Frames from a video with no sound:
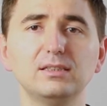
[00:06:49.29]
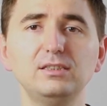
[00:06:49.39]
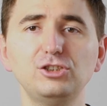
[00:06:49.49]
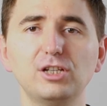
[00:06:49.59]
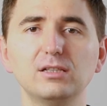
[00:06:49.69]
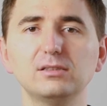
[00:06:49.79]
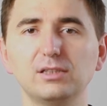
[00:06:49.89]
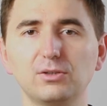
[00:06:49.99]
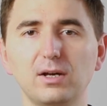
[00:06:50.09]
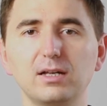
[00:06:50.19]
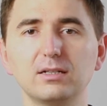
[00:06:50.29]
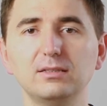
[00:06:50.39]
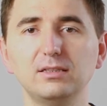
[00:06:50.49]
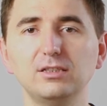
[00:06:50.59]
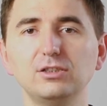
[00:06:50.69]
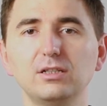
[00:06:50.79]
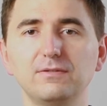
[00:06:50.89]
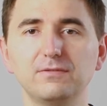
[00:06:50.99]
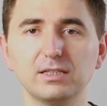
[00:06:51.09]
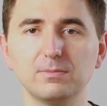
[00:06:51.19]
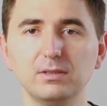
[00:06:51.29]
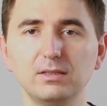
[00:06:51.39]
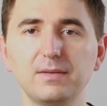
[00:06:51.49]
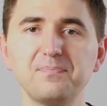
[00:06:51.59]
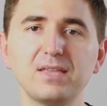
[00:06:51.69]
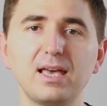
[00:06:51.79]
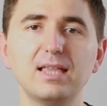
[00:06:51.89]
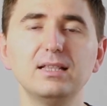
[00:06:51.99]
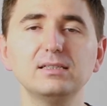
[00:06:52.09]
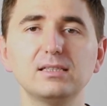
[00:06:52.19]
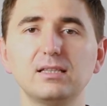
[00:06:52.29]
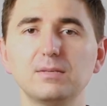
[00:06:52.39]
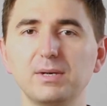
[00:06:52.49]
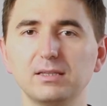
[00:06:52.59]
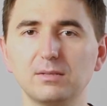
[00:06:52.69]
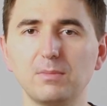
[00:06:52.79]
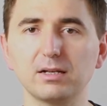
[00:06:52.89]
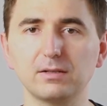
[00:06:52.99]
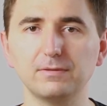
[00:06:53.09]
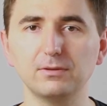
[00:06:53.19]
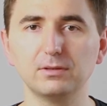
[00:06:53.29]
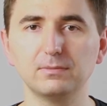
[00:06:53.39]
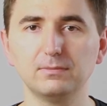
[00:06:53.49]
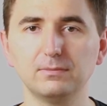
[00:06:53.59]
these channels require an initial investment, at least in a better microphone.